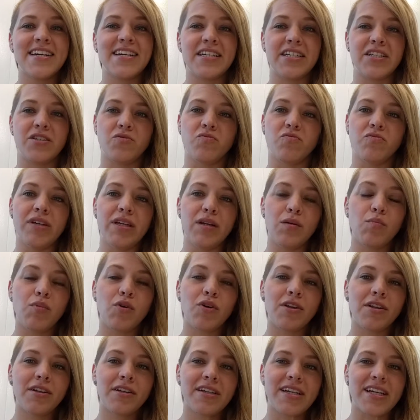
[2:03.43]
is
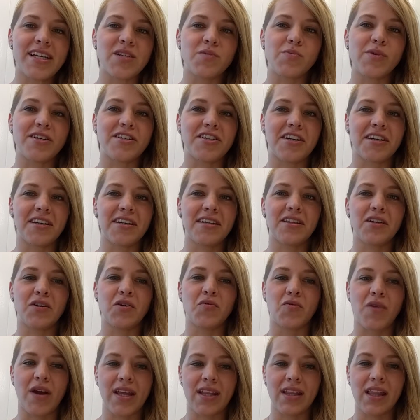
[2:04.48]
readable is by checking the
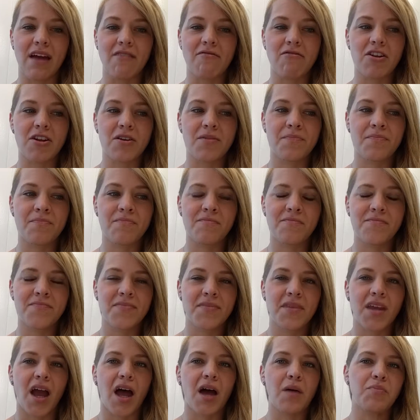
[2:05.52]
grade level.
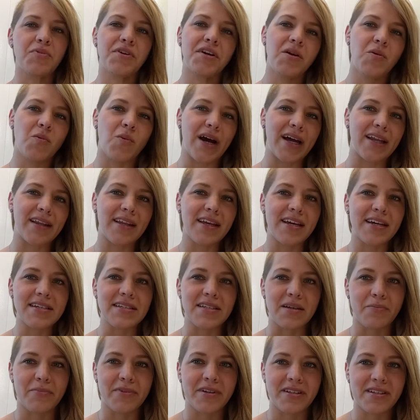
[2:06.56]
A pretty widely
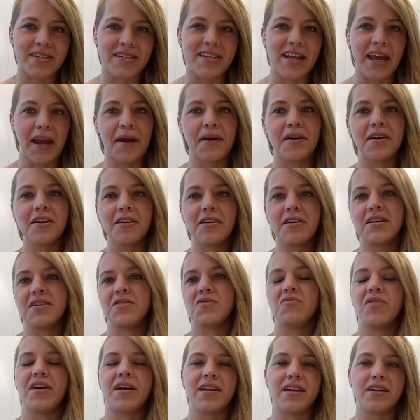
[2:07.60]
accepted standard is
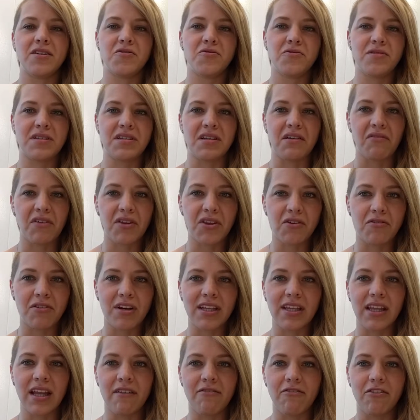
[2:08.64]
writing to a 7th
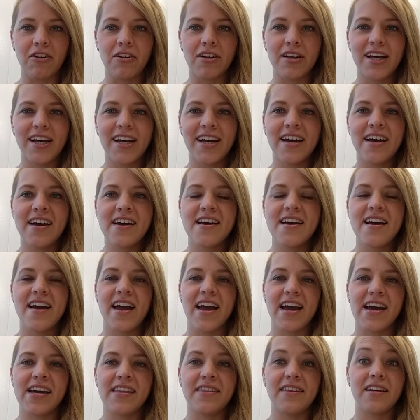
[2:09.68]
grade level
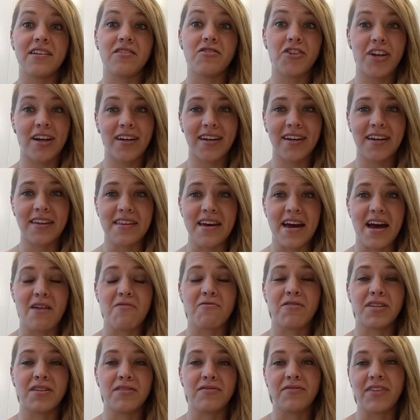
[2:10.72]
and then checking that
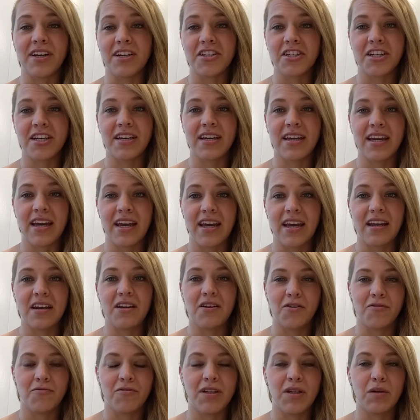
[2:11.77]
with the Flesch-Kincaid
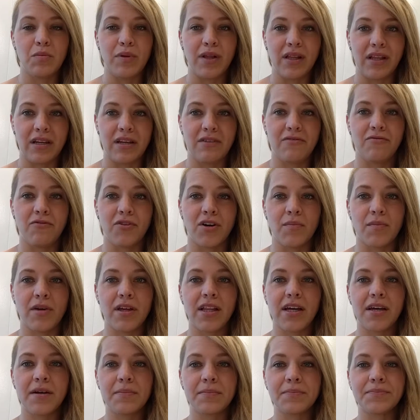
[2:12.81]
readability
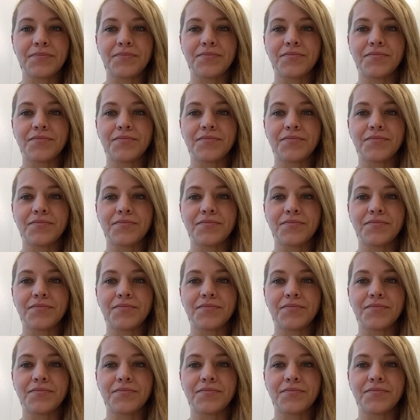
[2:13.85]
formula.